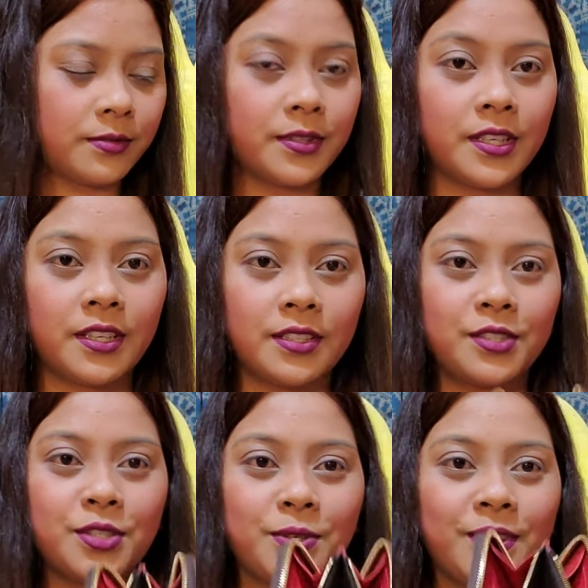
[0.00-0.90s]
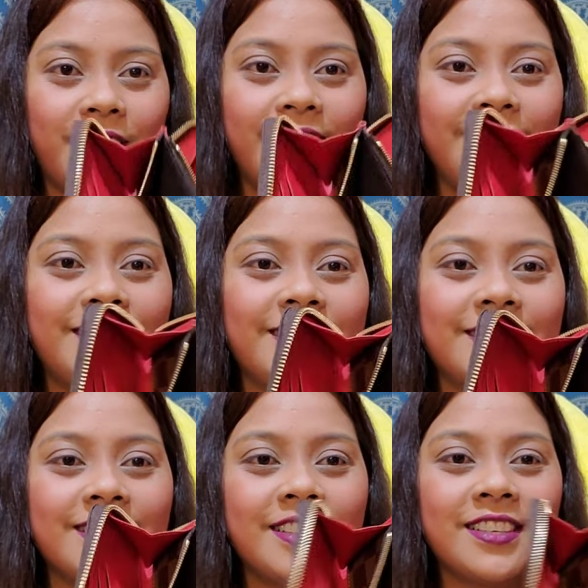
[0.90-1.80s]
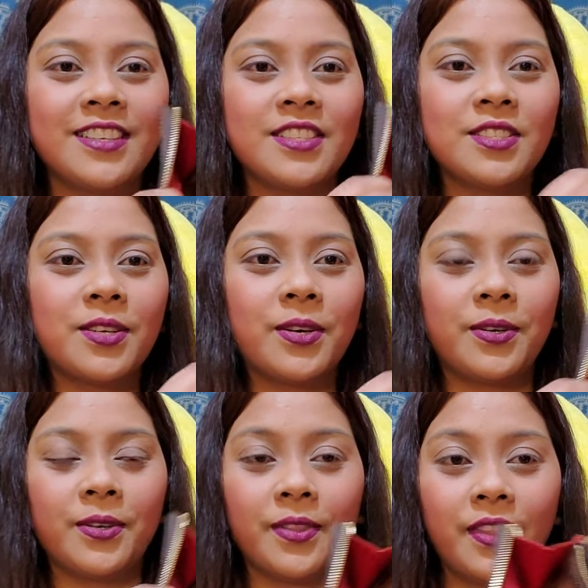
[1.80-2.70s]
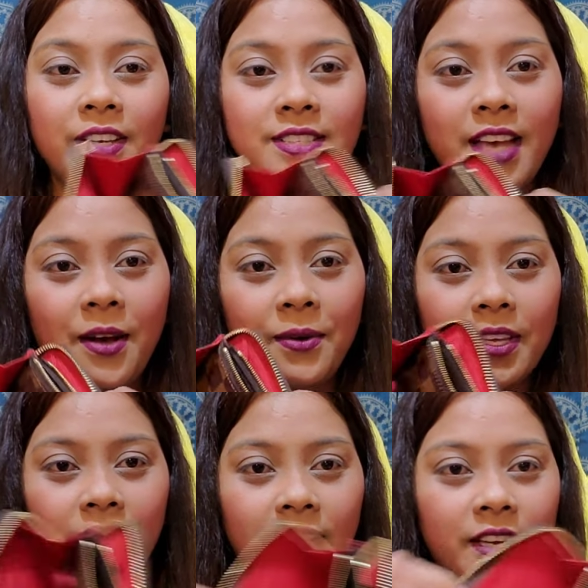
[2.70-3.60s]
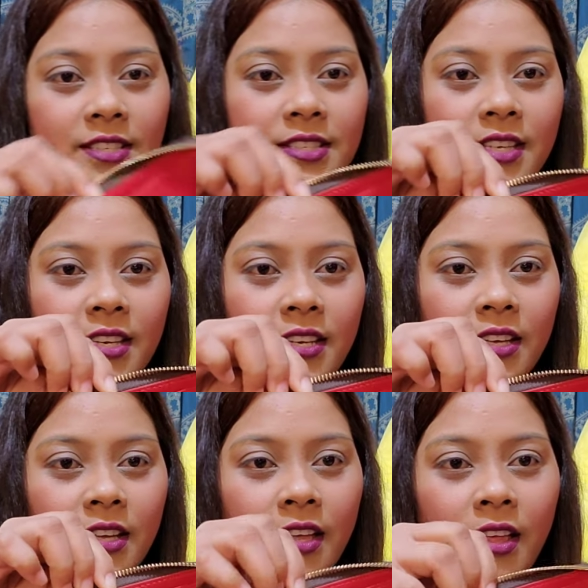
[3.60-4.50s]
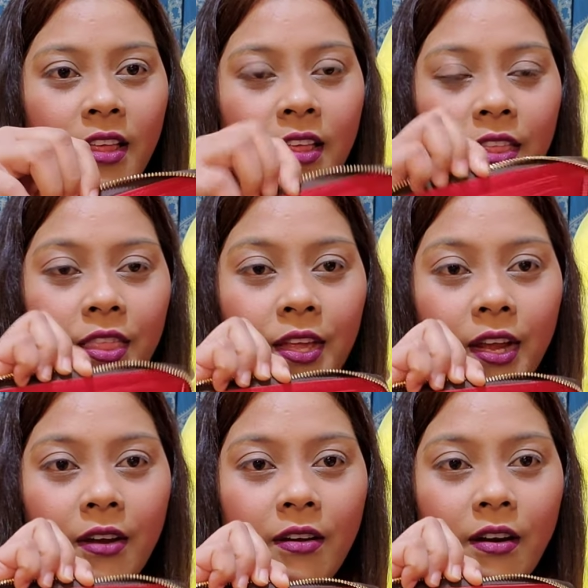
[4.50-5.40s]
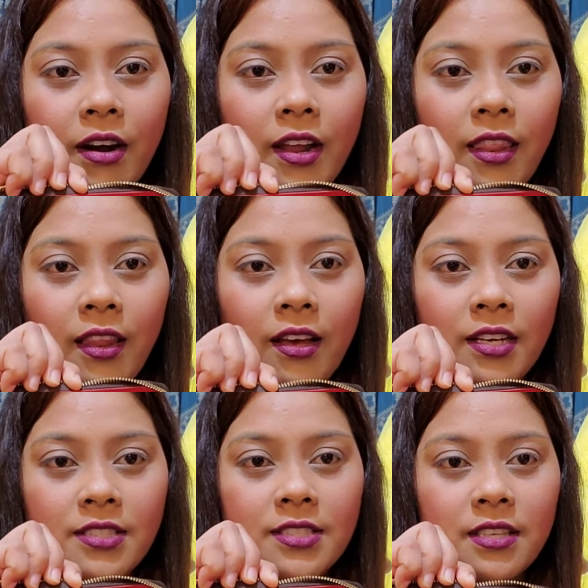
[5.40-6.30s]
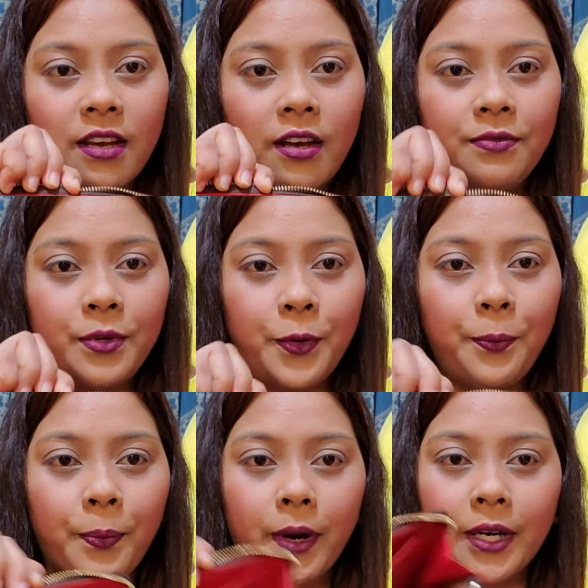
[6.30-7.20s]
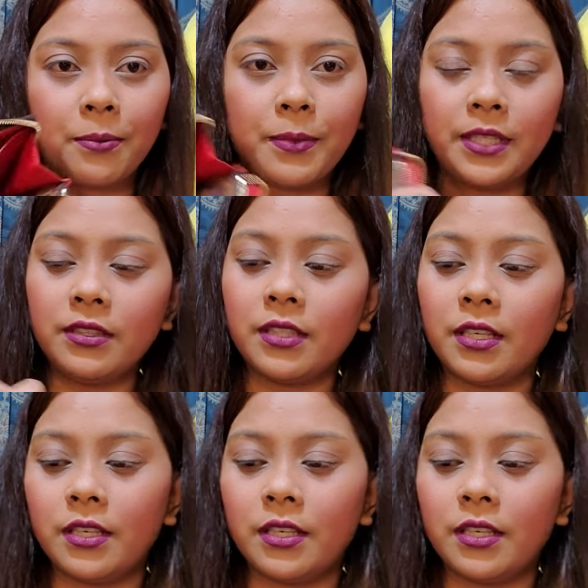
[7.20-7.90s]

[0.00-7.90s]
We're not gonna show that. So that's how it is. There are a lots of compartments.